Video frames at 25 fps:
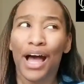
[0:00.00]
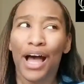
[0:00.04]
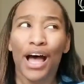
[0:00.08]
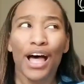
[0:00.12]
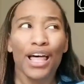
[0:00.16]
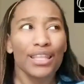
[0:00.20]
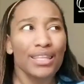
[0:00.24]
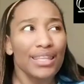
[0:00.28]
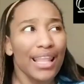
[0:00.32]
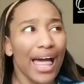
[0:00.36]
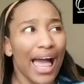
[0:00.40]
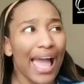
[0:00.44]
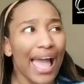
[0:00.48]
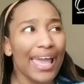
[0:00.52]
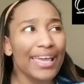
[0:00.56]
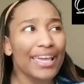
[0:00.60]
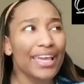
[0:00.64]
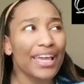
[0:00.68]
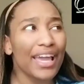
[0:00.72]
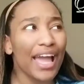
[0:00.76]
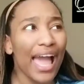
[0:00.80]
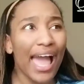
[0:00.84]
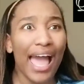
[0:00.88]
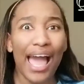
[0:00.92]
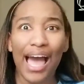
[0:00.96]
Like,
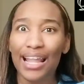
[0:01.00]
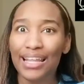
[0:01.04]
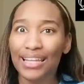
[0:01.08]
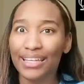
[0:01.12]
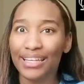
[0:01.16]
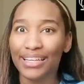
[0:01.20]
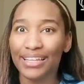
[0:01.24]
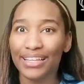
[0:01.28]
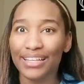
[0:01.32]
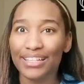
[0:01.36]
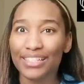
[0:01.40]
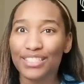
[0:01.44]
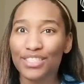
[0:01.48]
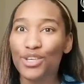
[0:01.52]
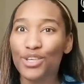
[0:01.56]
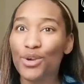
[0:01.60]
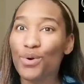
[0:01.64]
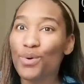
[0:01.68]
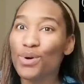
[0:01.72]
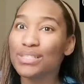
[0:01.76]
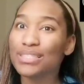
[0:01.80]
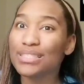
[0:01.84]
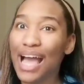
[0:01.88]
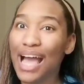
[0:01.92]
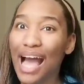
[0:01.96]
Alex, you
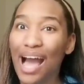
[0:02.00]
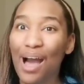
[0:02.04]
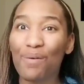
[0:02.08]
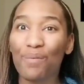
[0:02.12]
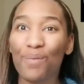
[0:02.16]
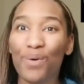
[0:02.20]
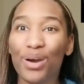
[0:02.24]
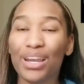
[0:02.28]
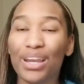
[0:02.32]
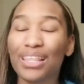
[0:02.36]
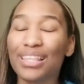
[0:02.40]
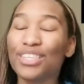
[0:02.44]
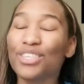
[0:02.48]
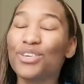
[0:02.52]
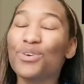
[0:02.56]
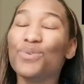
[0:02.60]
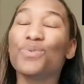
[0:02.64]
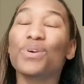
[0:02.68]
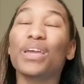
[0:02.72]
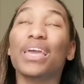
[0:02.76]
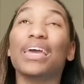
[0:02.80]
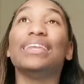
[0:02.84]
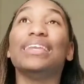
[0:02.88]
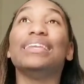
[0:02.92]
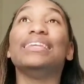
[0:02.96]
is not one of, you
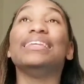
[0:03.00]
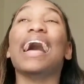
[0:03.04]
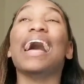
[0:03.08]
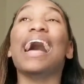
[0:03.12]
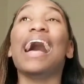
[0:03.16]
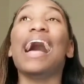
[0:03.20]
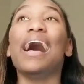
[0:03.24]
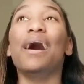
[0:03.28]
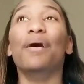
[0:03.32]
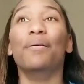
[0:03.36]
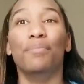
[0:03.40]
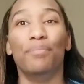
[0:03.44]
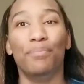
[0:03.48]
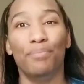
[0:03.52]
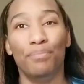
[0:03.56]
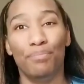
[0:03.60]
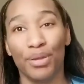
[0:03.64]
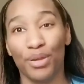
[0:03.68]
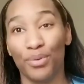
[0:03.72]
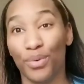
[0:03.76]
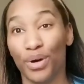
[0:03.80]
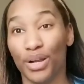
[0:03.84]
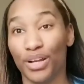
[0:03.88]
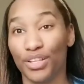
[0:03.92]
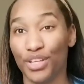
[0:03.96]
cannot be
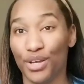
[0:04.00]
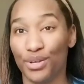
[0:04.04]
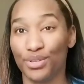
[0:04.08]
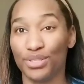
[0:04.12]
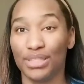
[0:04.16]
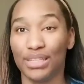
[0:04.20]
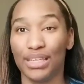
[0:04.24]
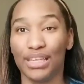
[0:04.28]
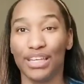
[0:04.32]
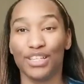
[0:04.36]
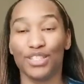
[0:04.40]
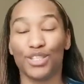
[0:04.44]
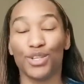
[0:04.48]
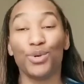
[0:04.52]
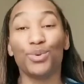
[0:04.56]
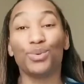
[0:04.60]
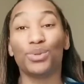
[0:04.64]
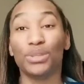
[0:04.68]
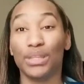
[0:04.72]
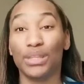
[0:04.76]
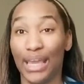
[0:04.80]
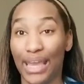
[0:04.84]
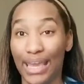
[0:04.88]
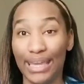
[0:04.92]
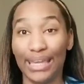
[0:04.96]
one of those niggas who
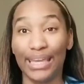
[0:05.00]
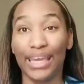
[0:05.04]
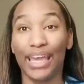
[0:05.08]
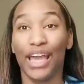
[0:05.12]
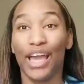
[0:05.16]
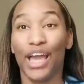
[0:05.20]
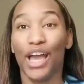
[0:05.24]
think